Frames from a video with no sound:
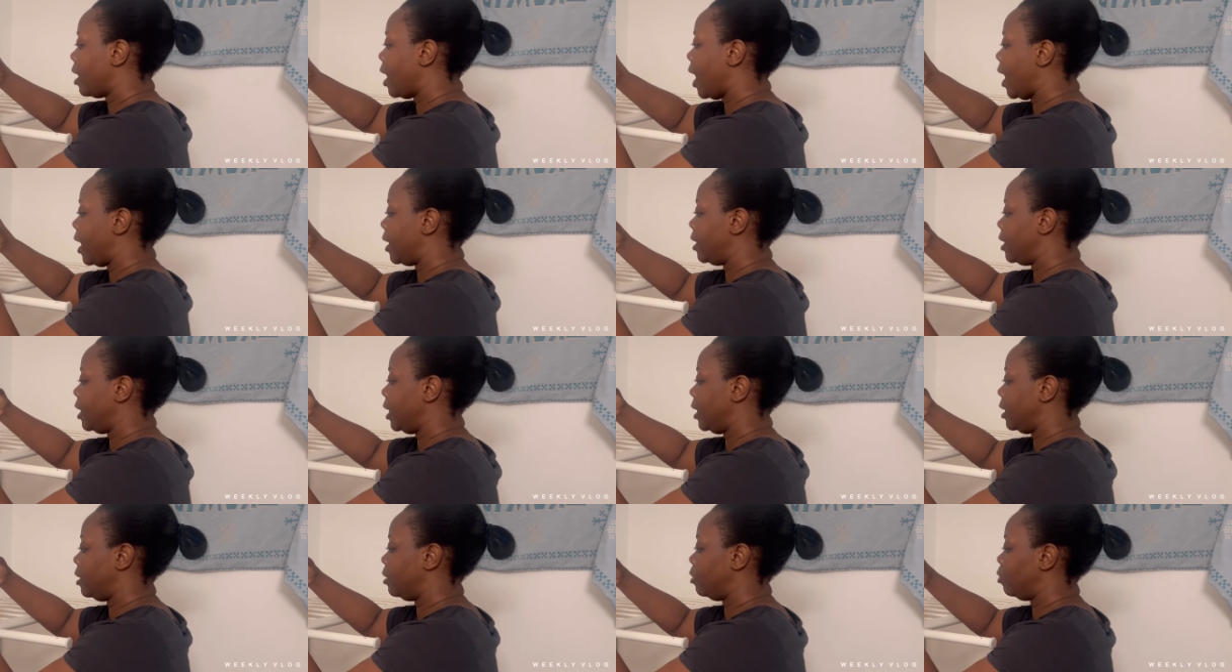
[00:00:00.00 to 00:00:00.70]
And
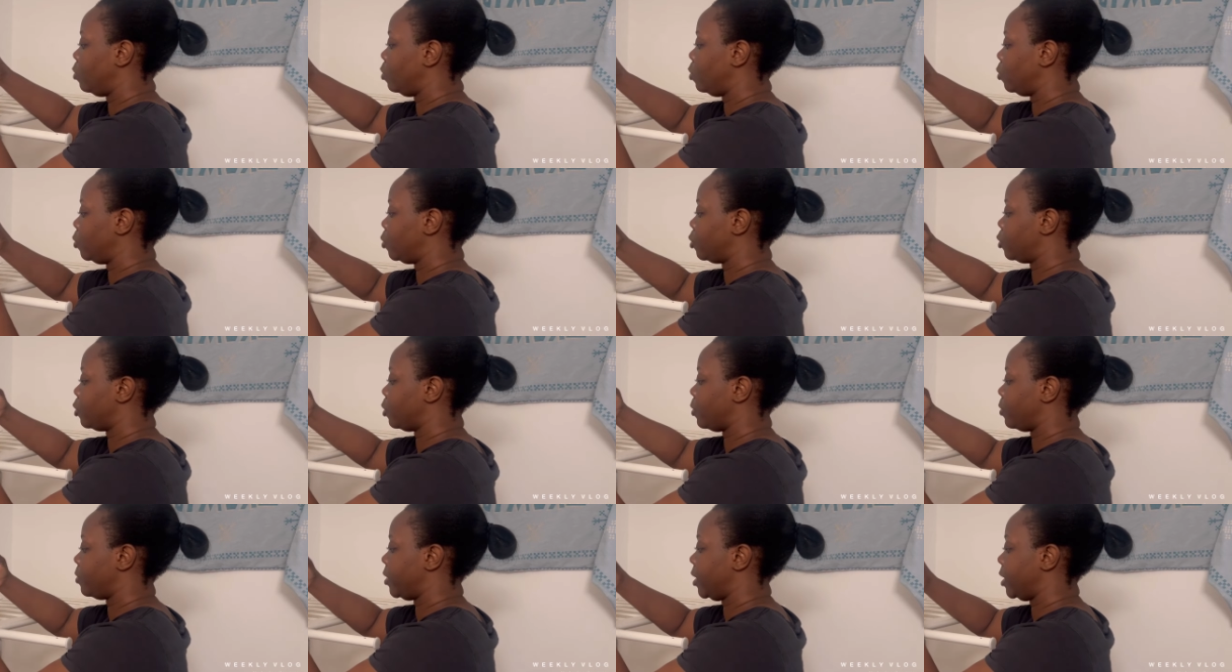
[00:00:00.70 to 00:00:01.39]
then
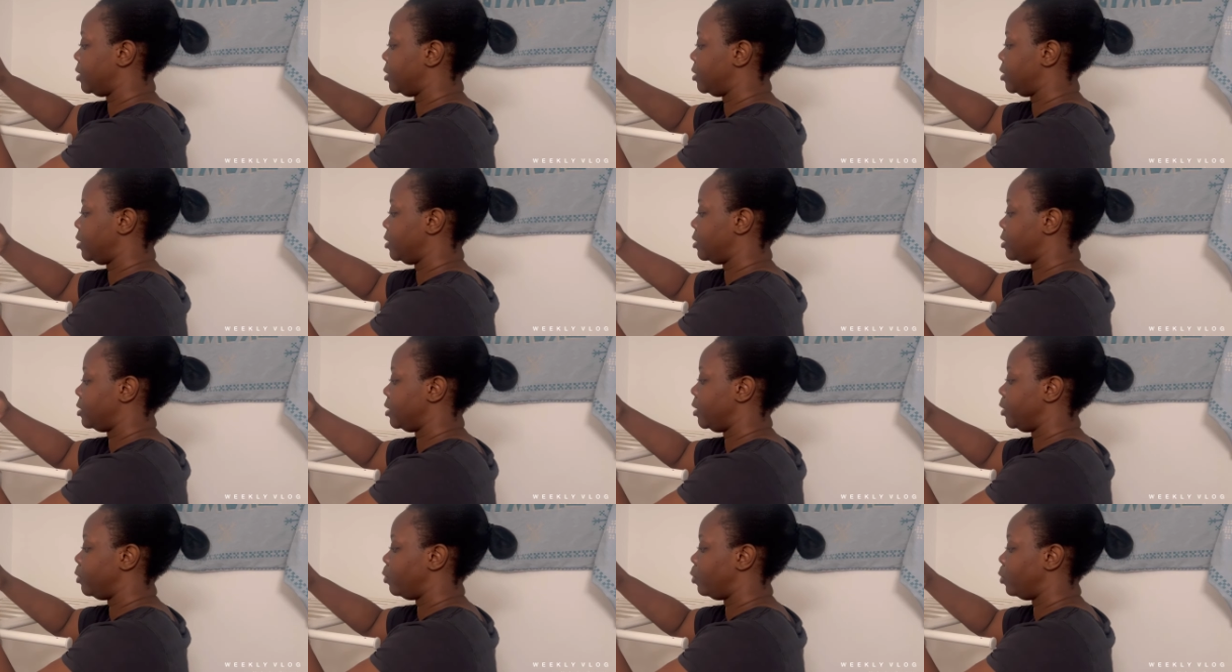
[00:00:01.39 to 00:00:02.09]
also there's this
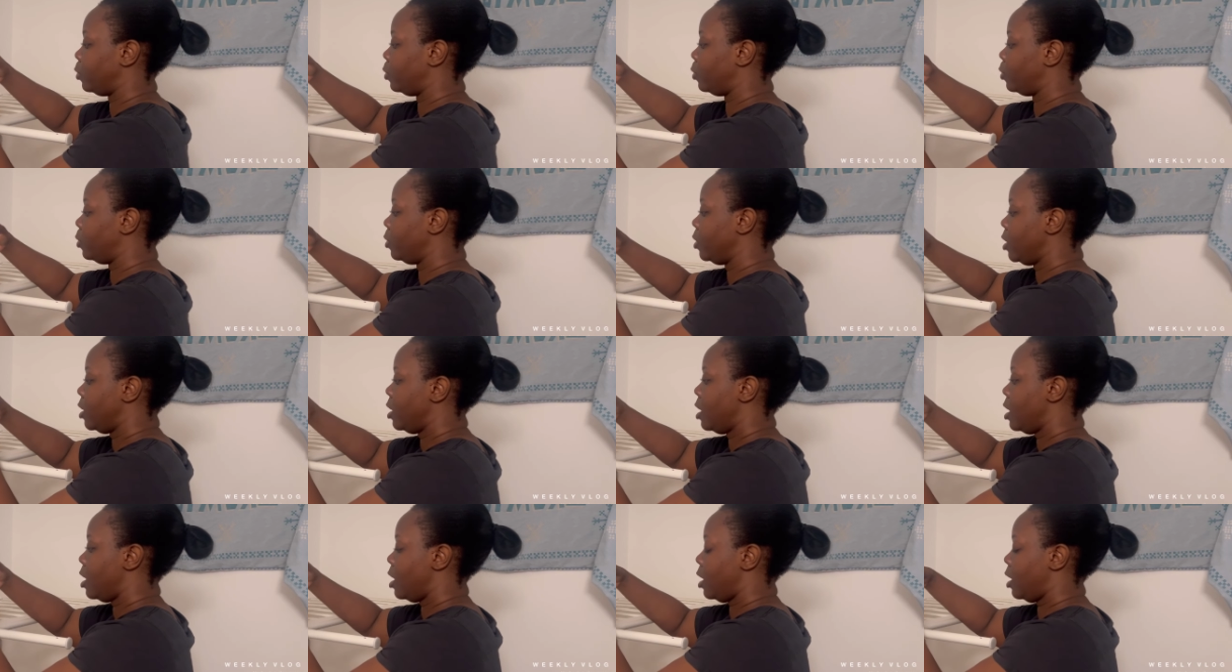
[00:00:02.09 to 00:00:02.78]
little
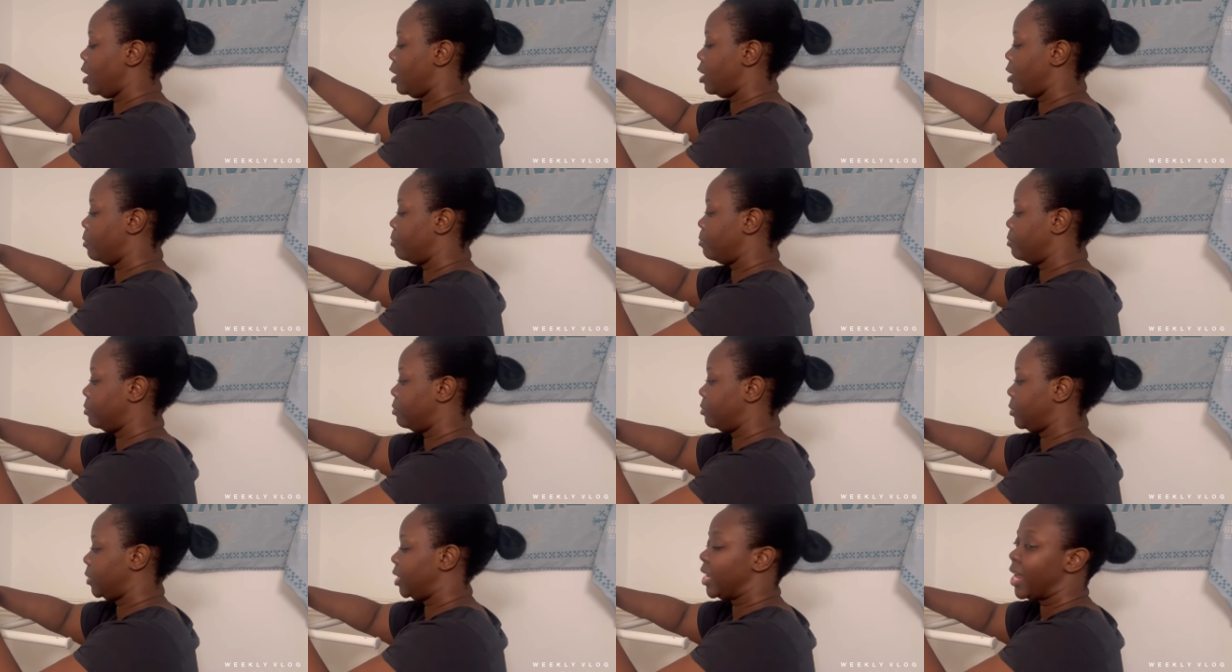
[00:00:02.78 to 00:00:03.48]

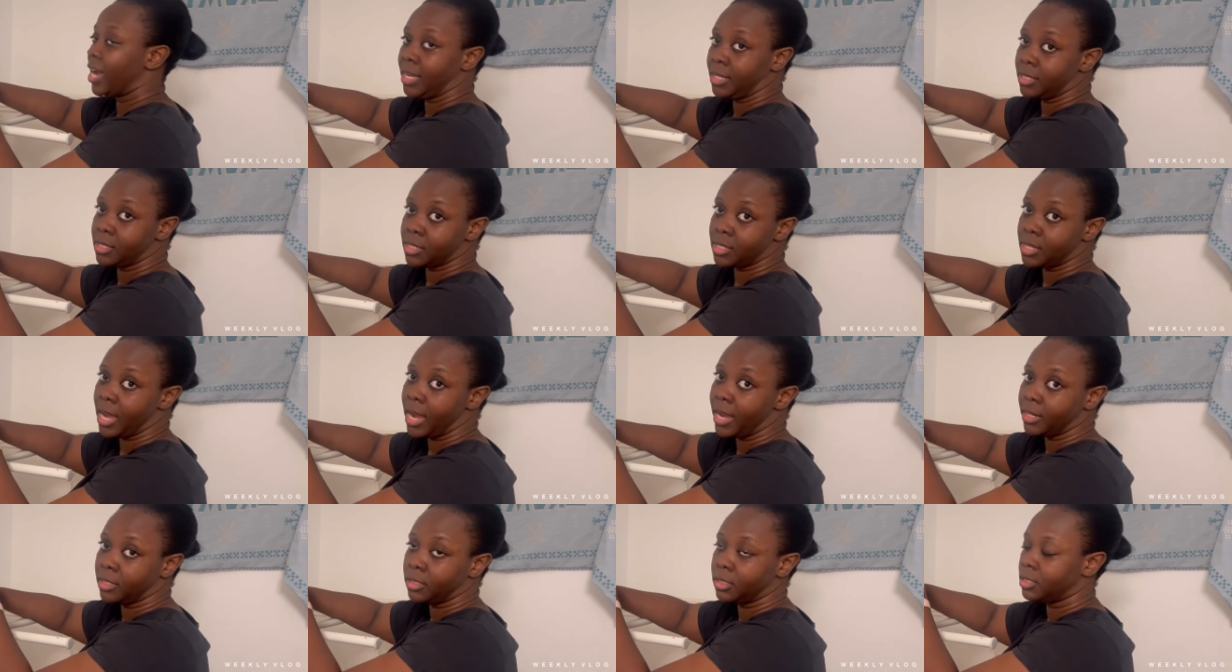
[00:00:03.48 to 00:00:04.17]
um,
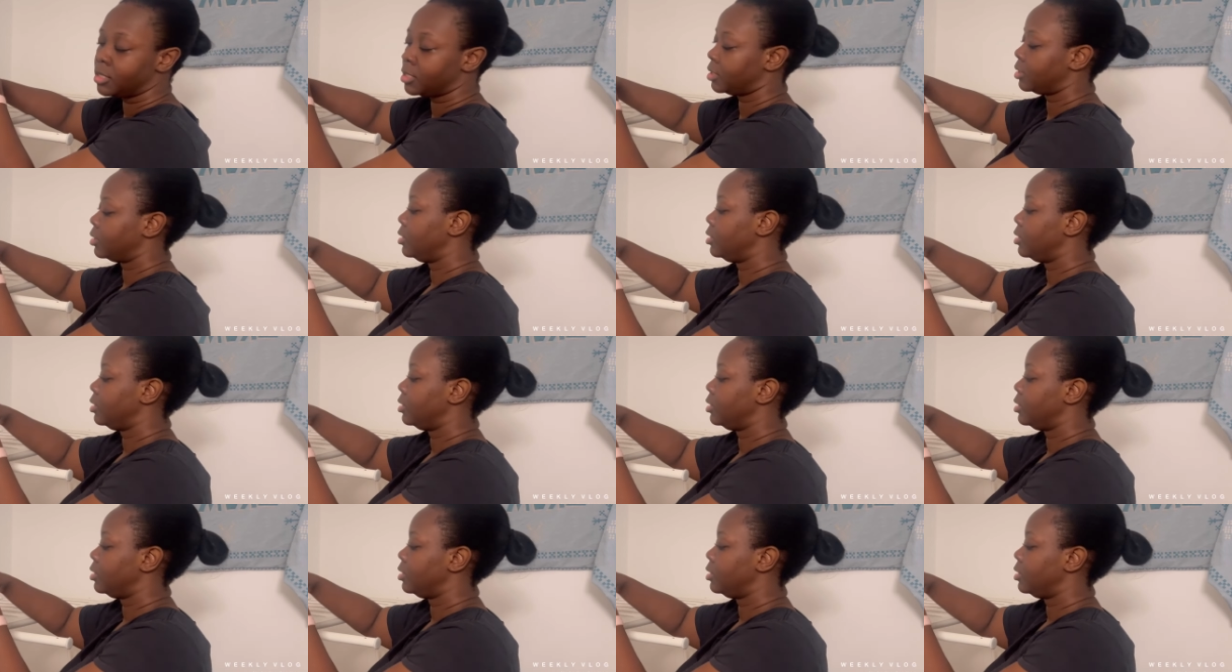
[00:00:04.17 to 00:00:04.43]
nightstand,